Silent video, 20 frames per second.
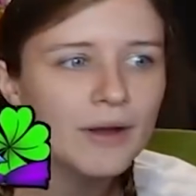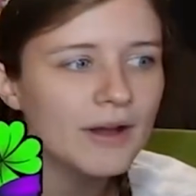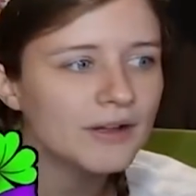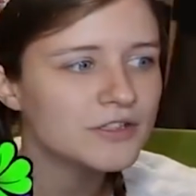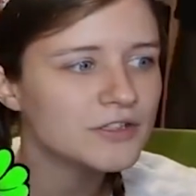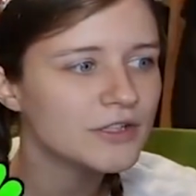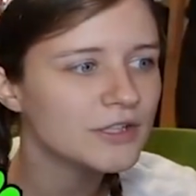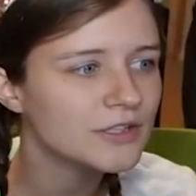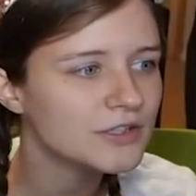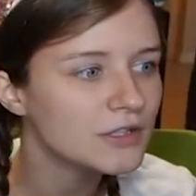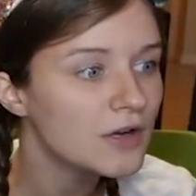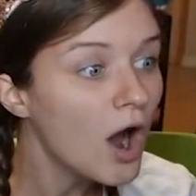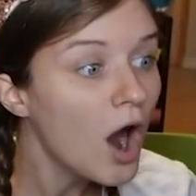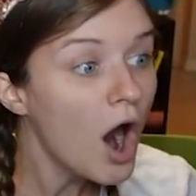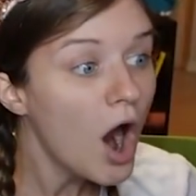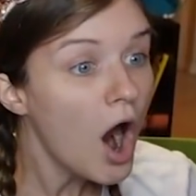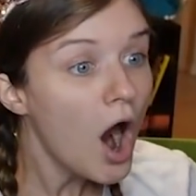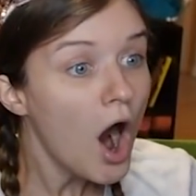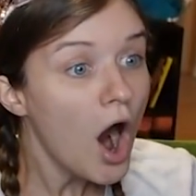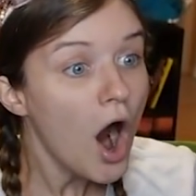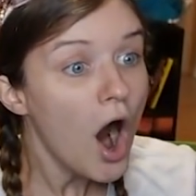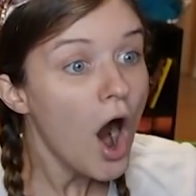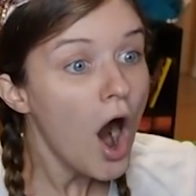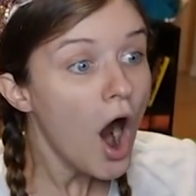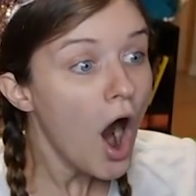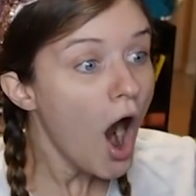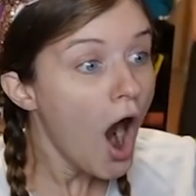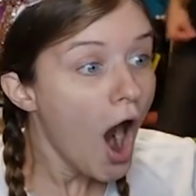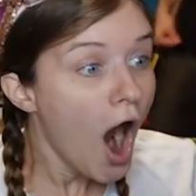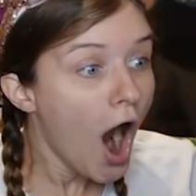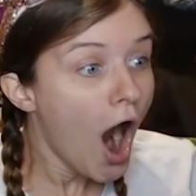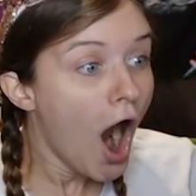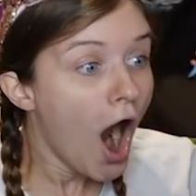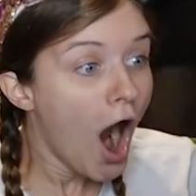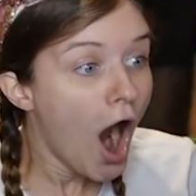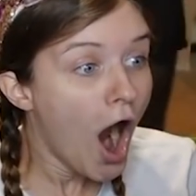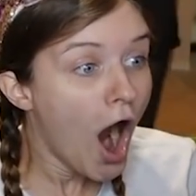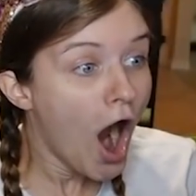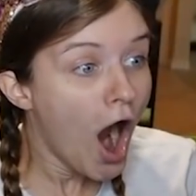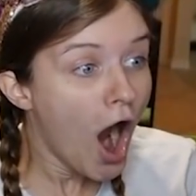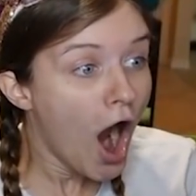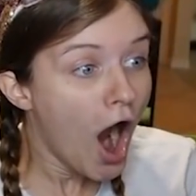on screen. It's like,